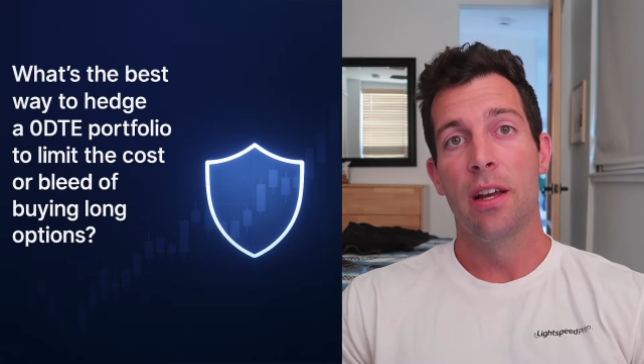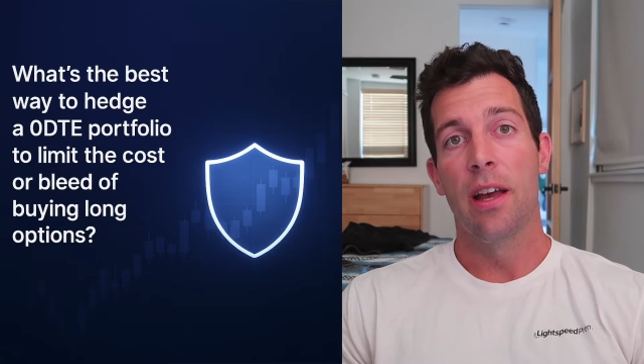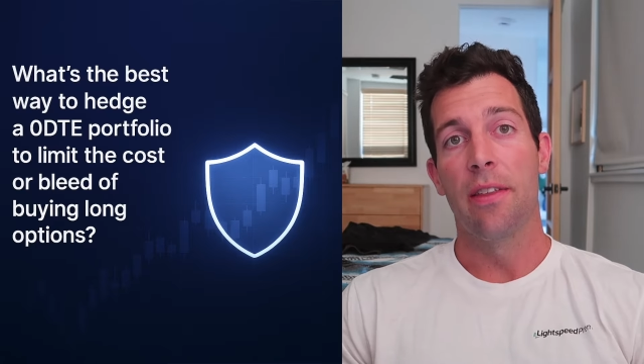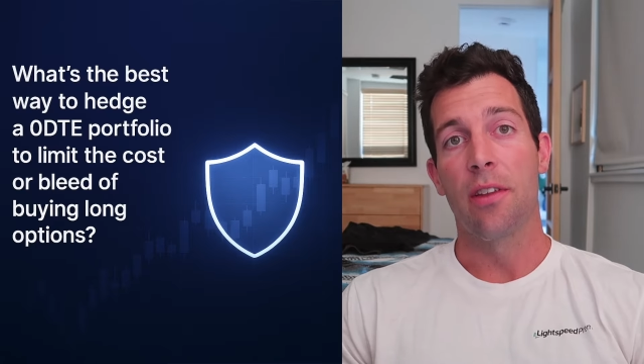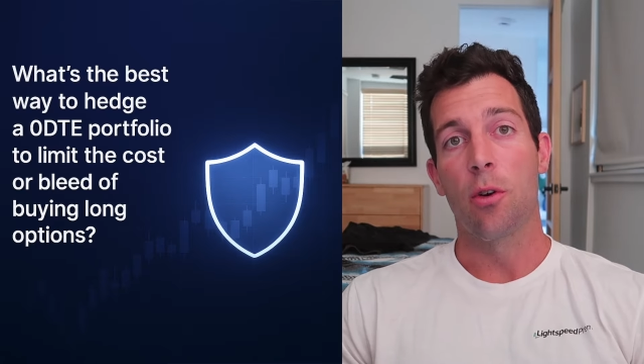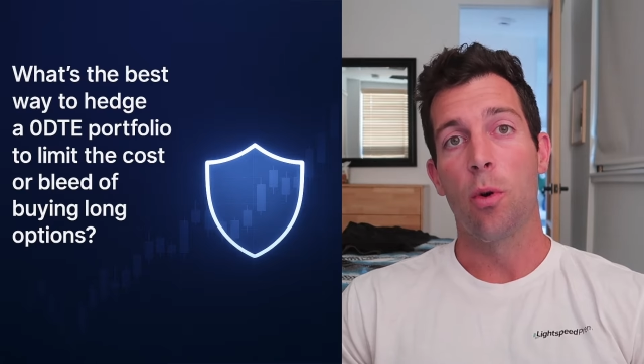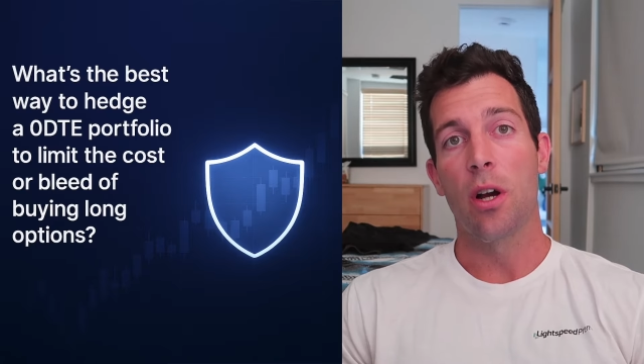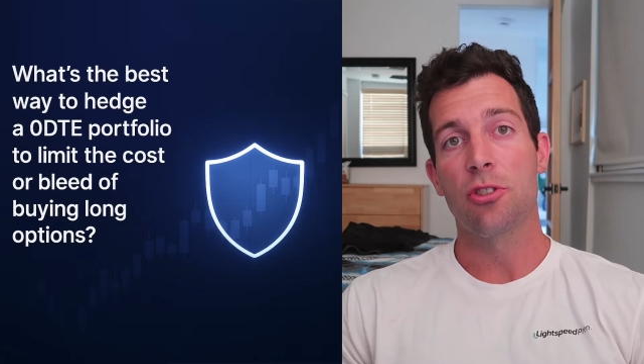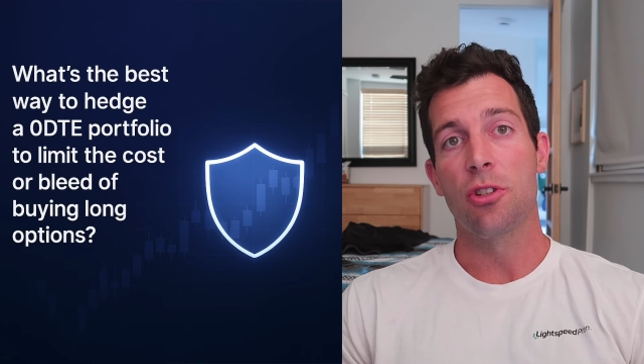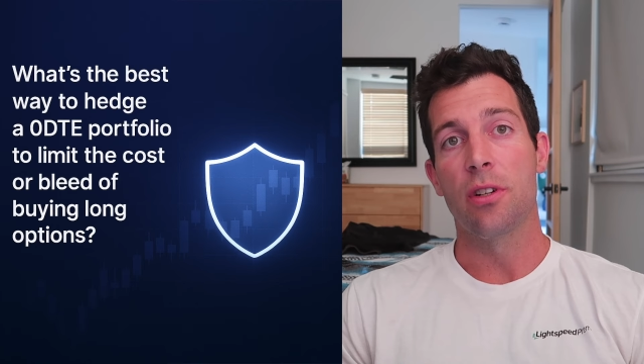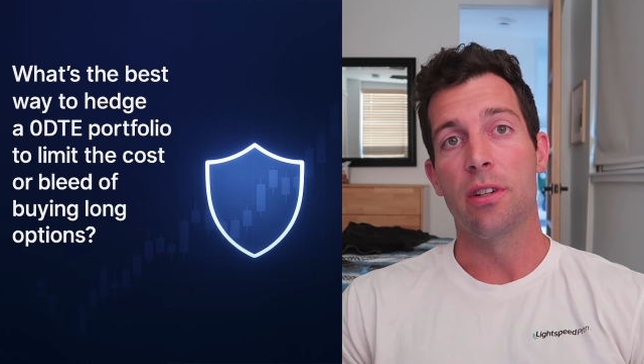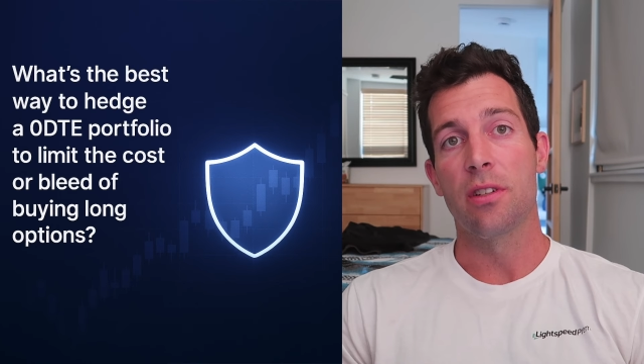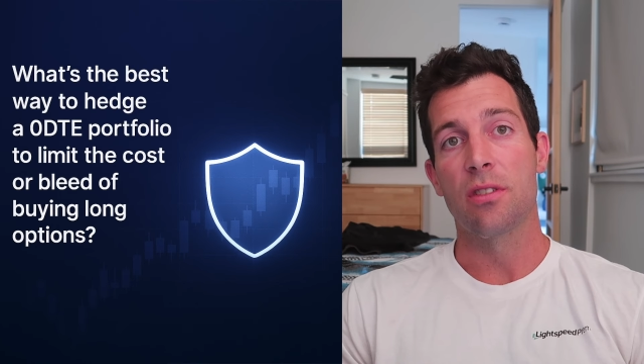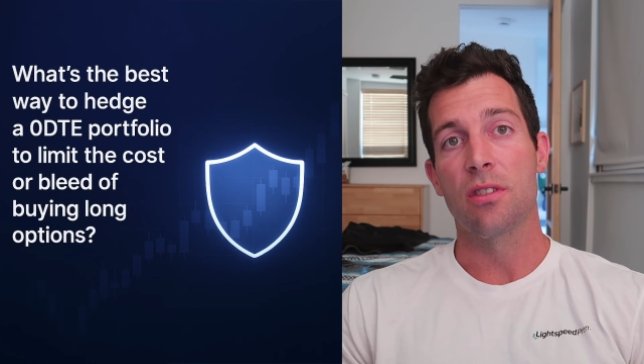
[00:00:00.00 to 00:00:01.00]
And the
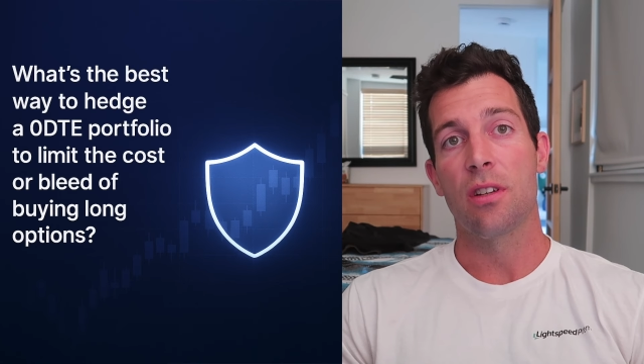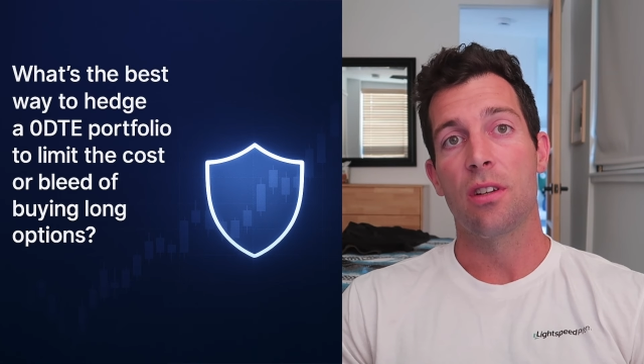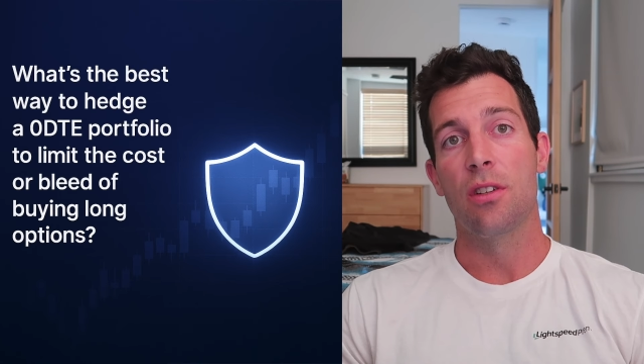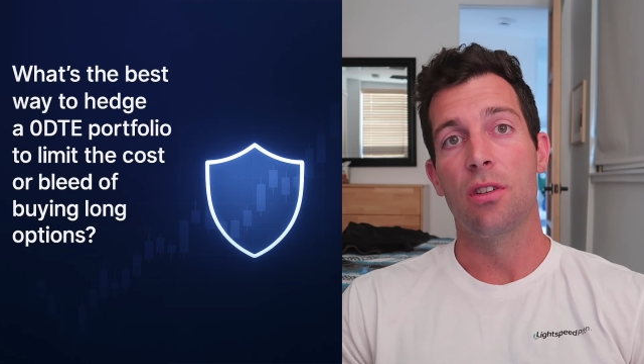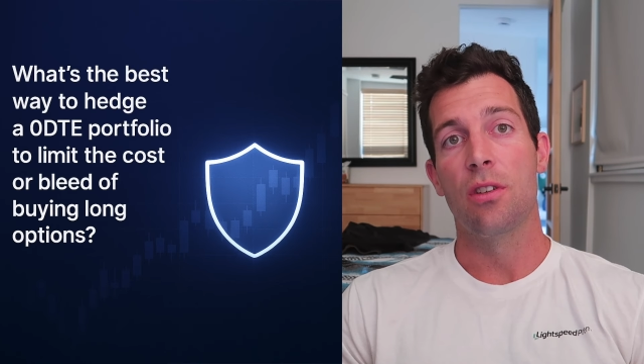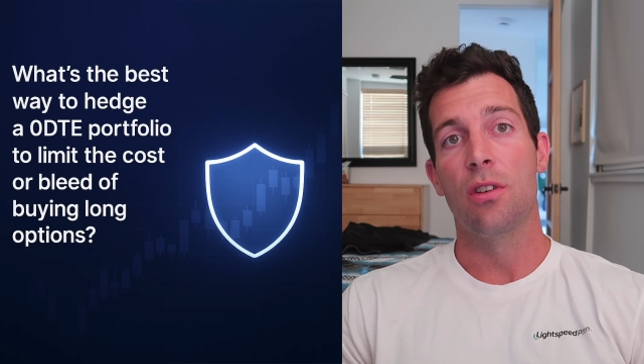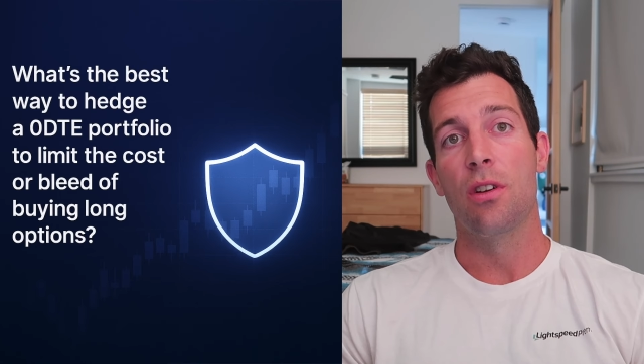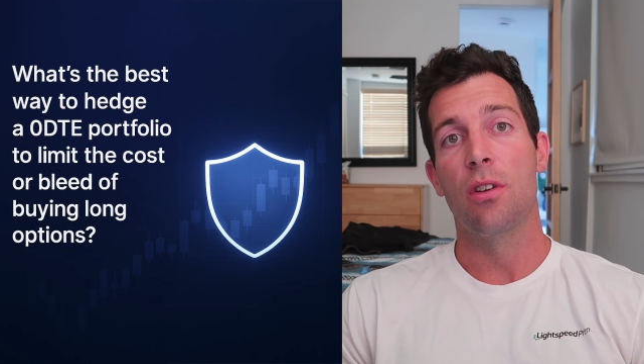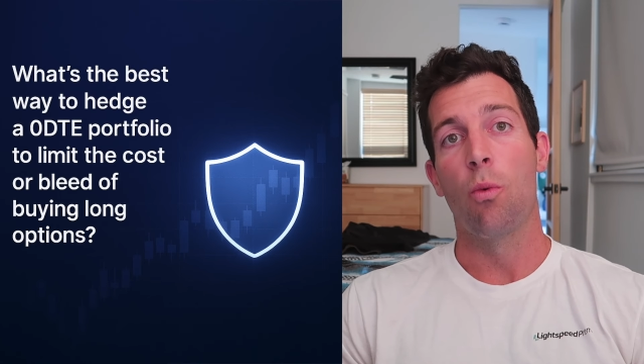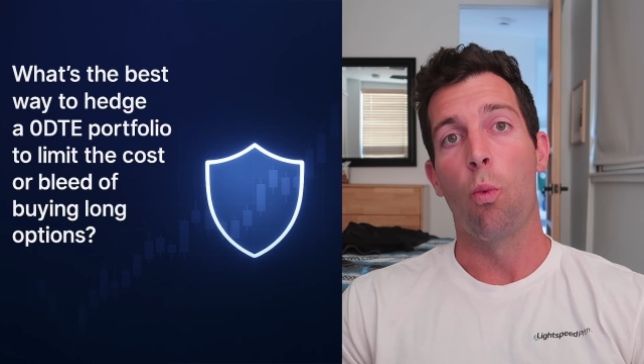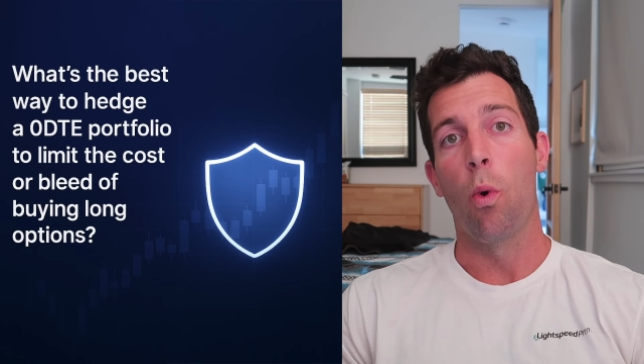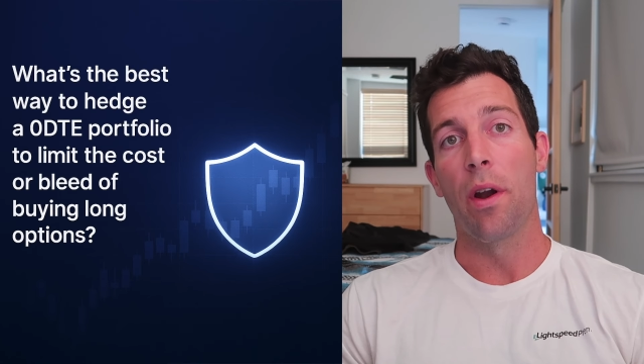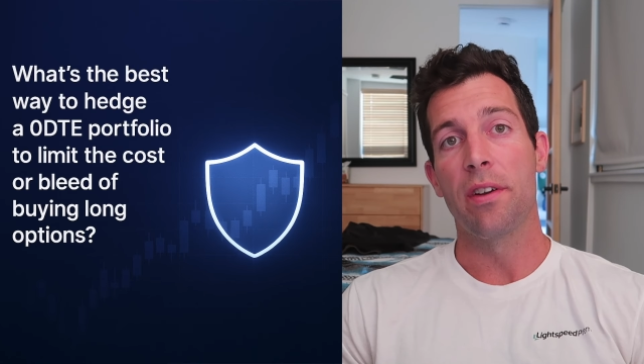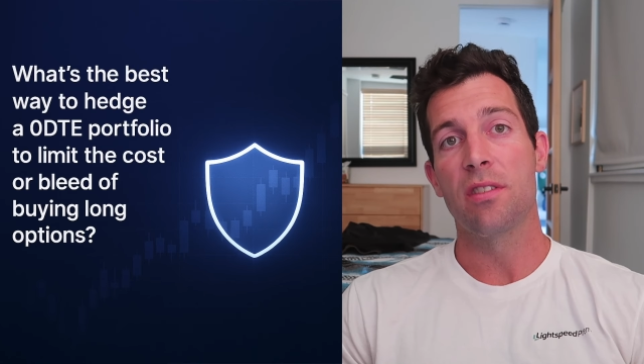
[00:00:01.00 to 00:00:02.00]
question is,
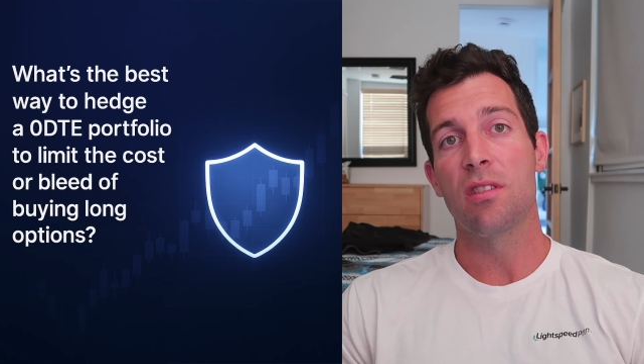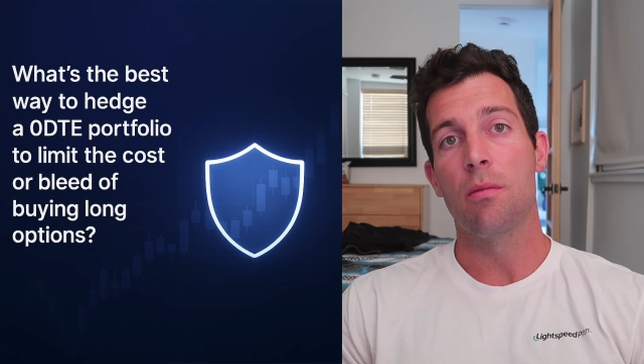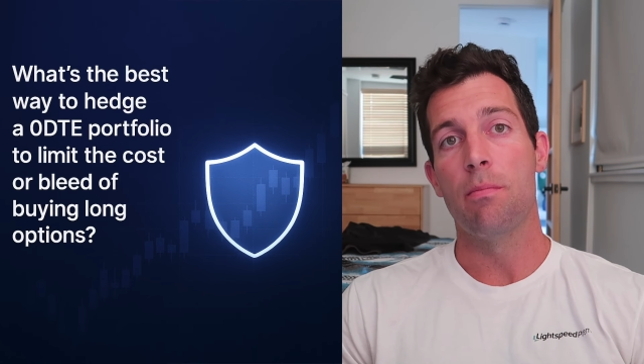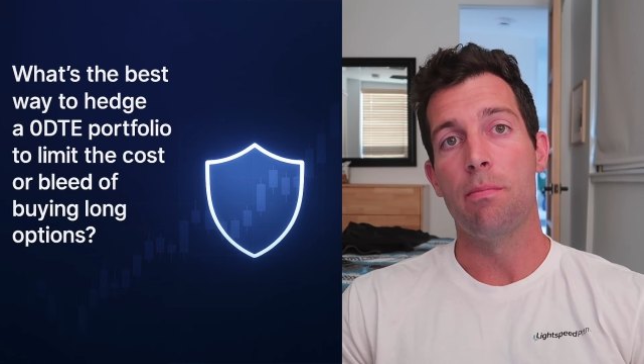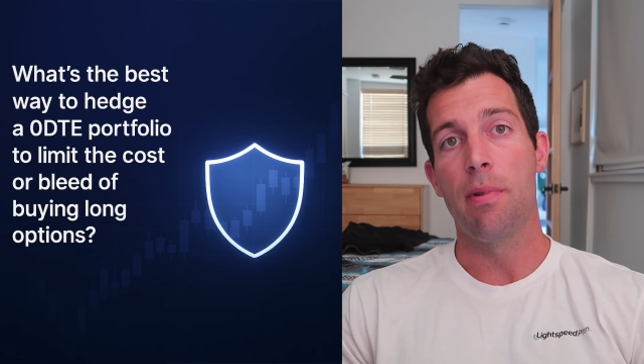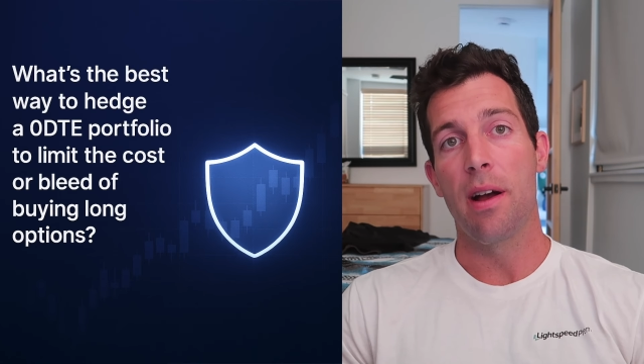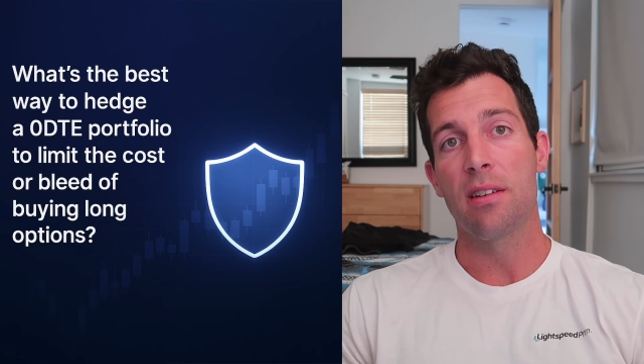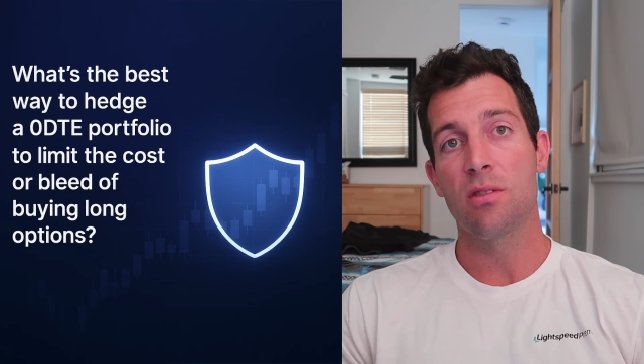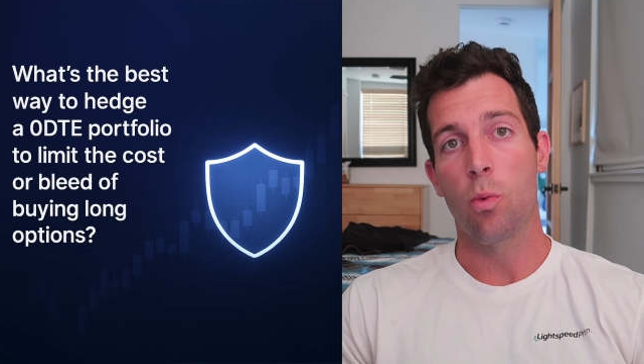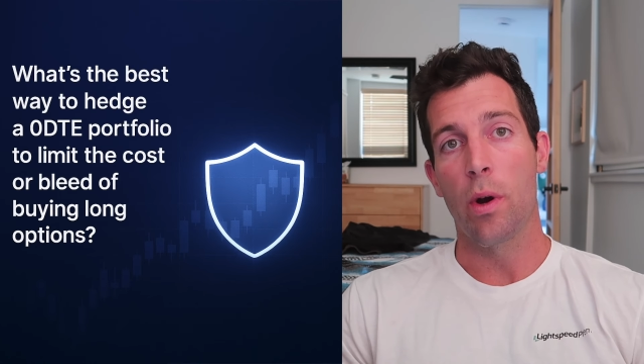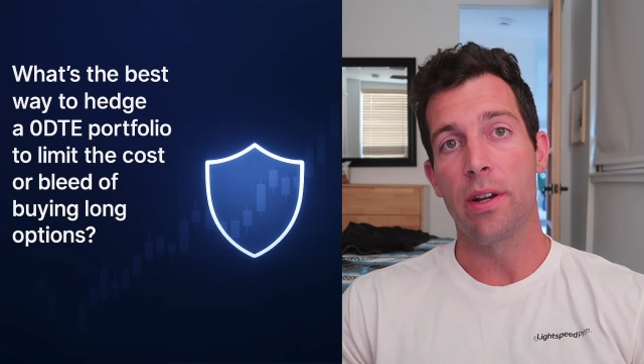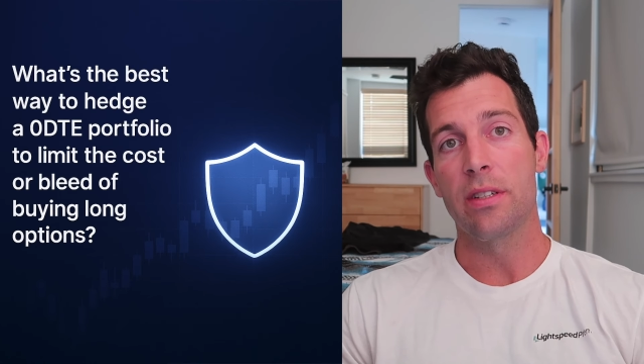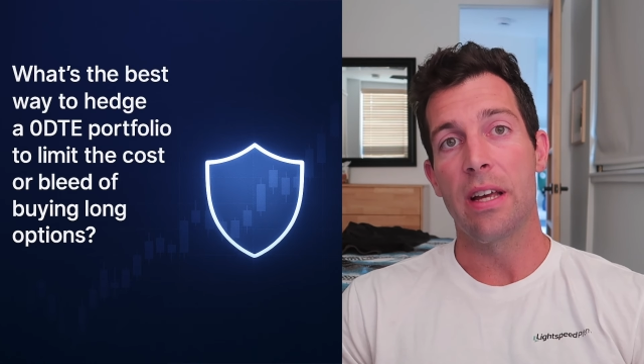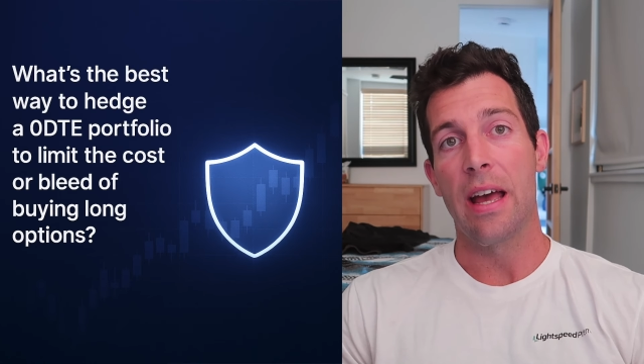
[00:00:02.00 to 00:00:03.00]
what is the best way to